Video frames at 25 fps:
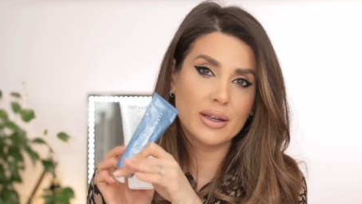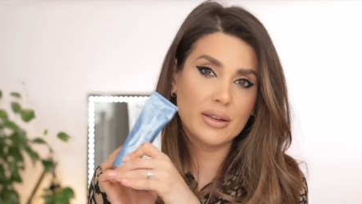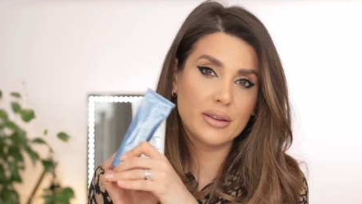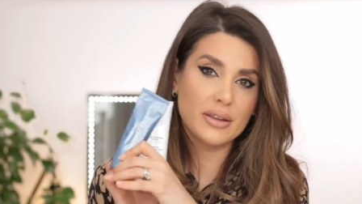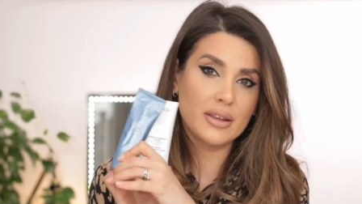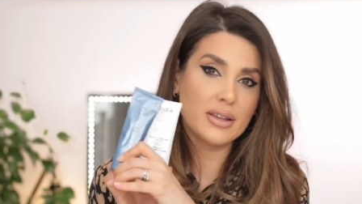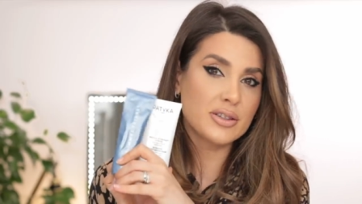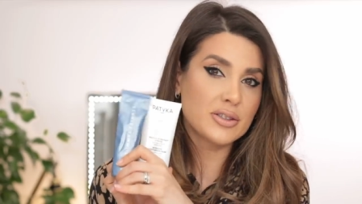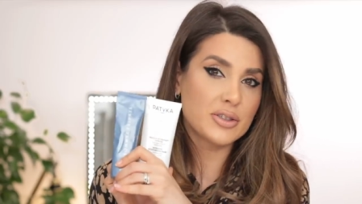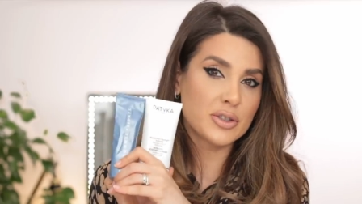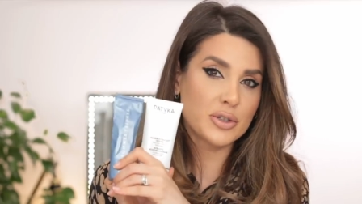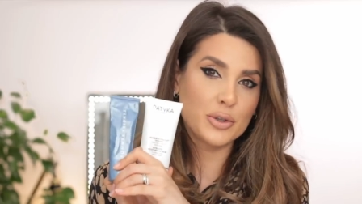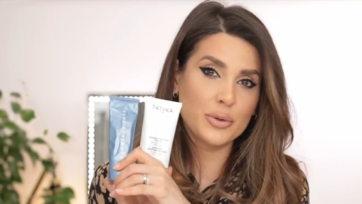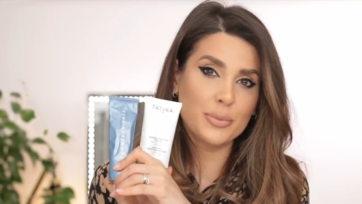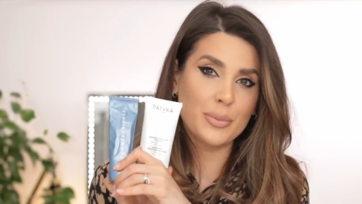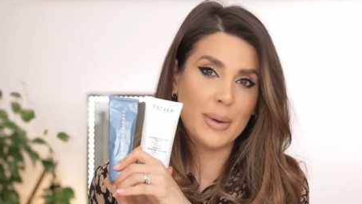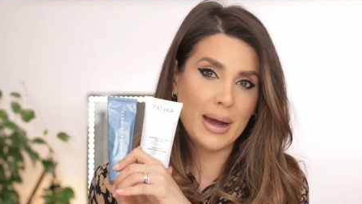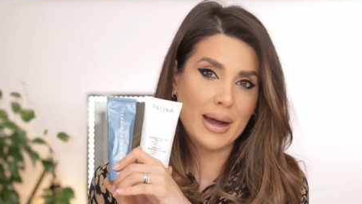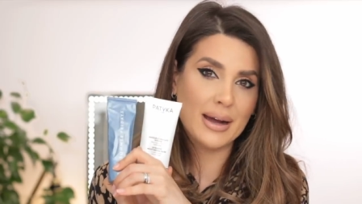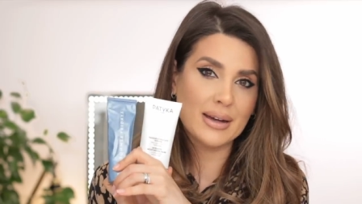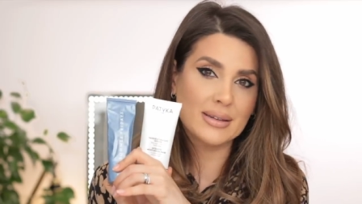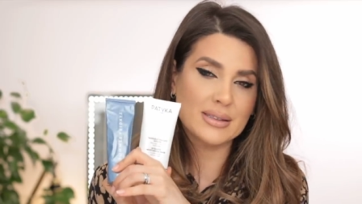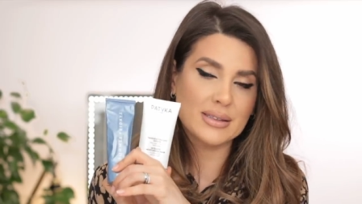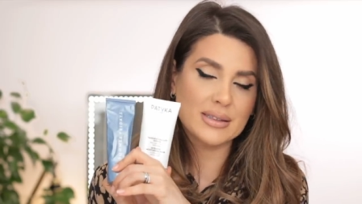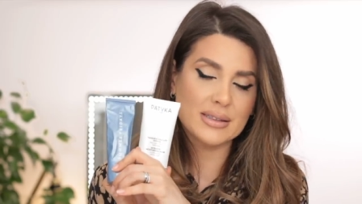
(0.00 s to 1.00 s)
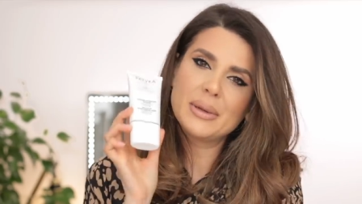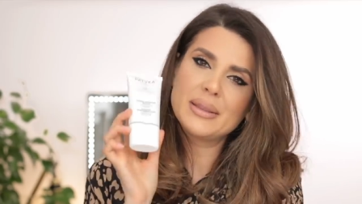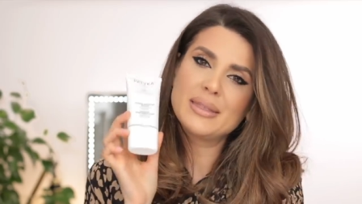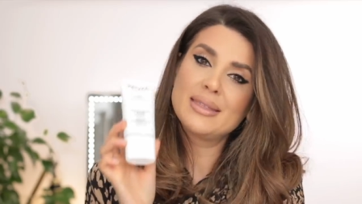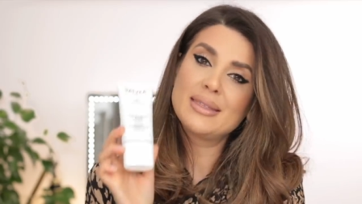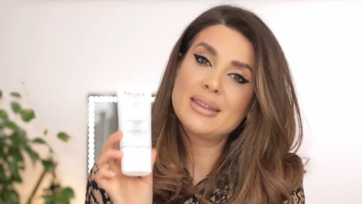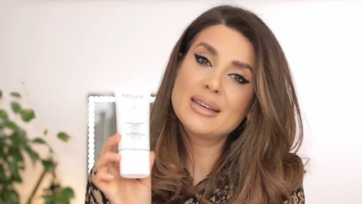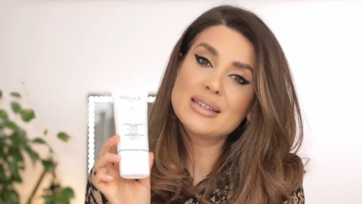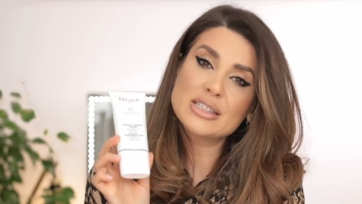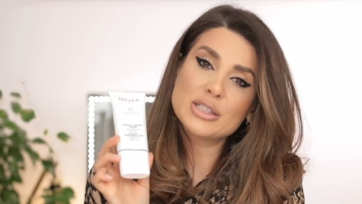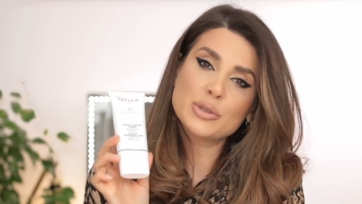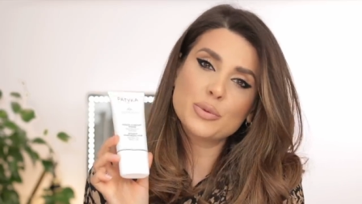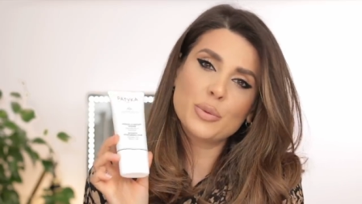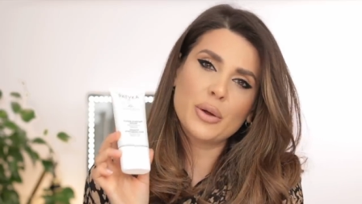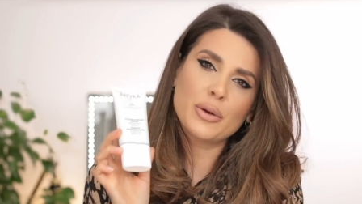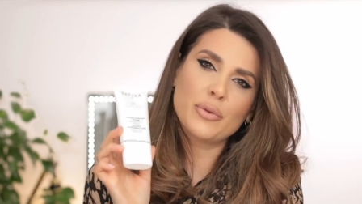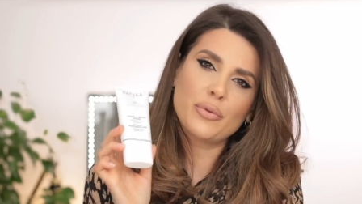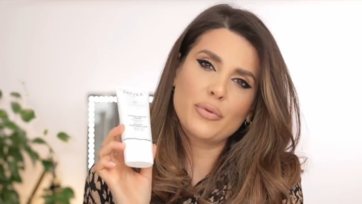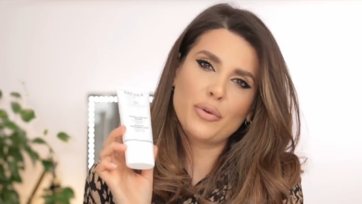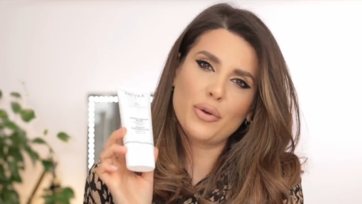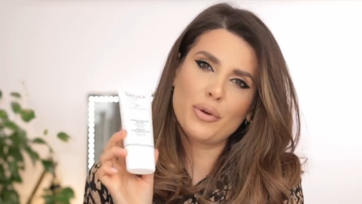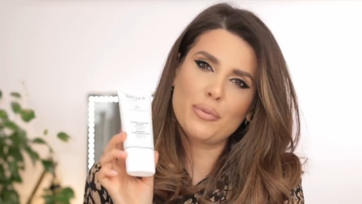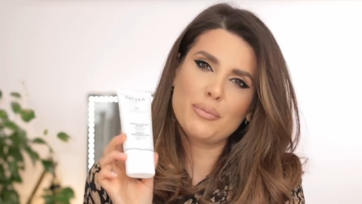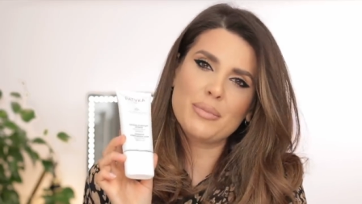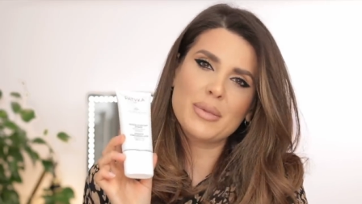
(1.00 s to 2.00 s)
these two masks, but this one
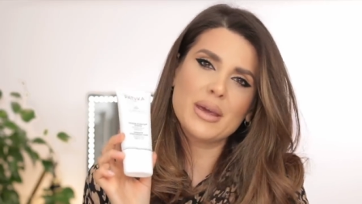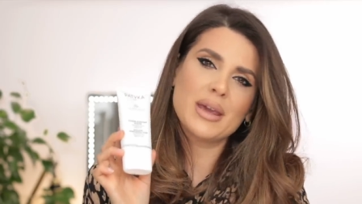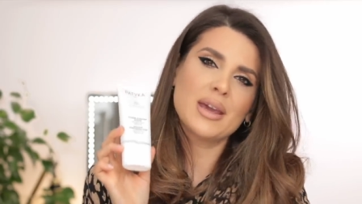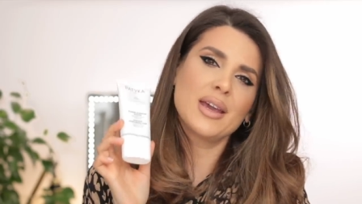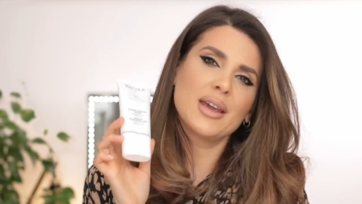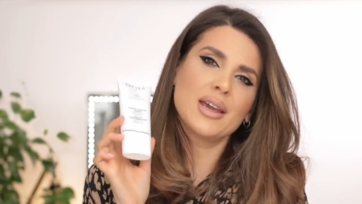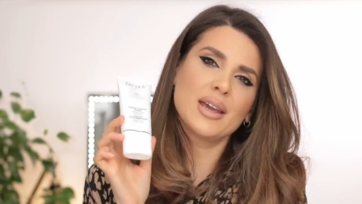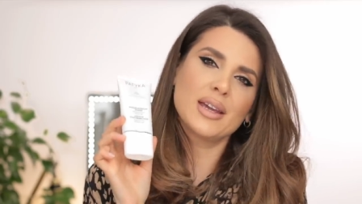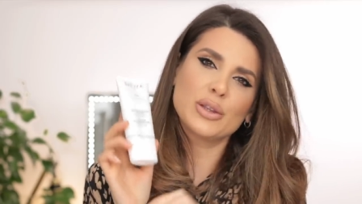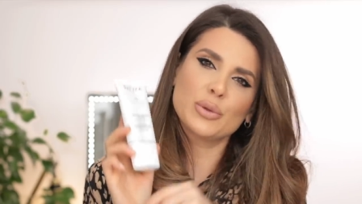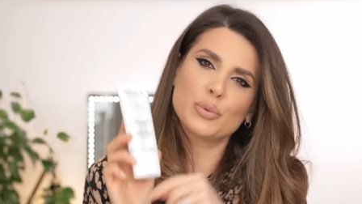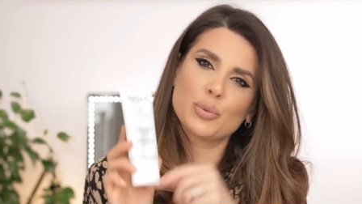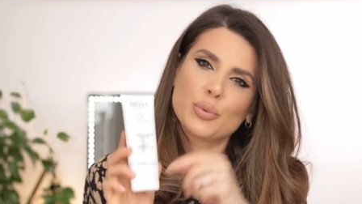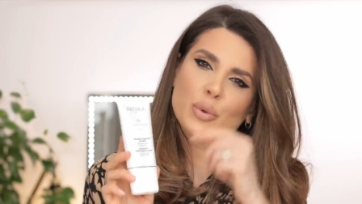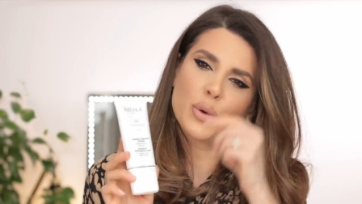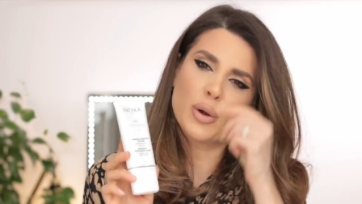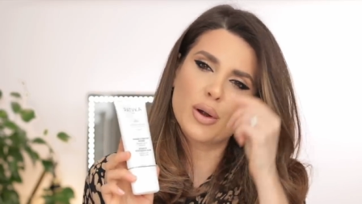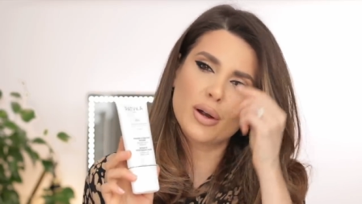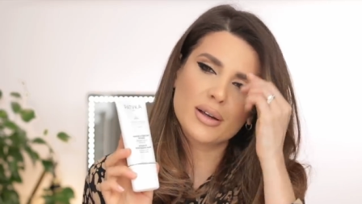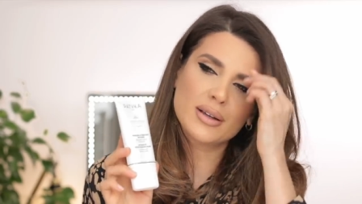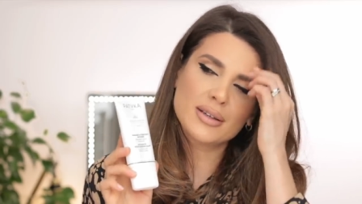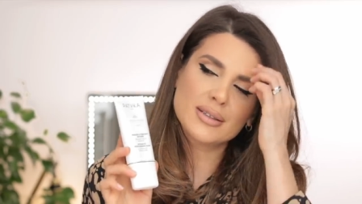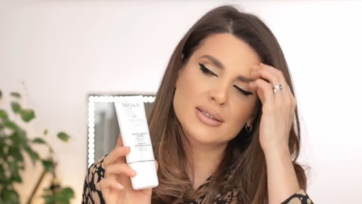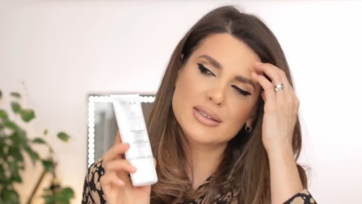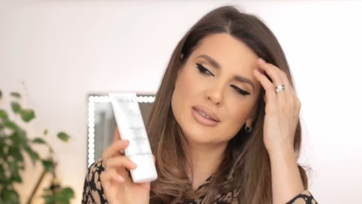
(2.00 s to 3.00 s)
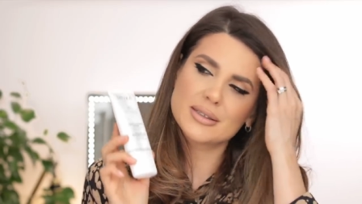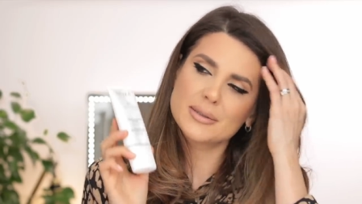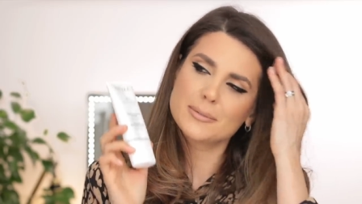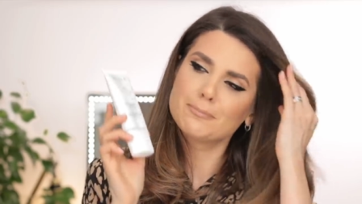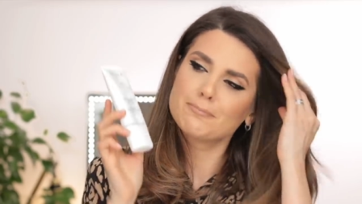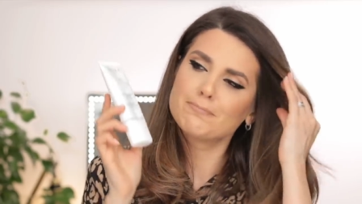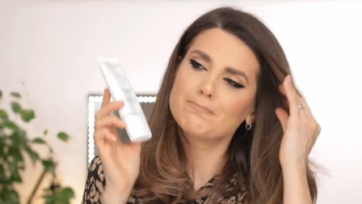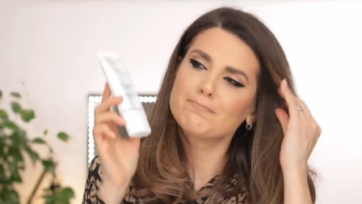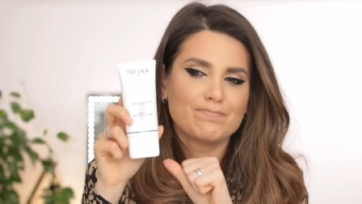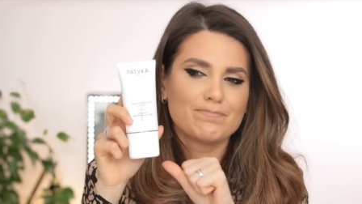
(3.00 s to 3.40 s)
for me, it works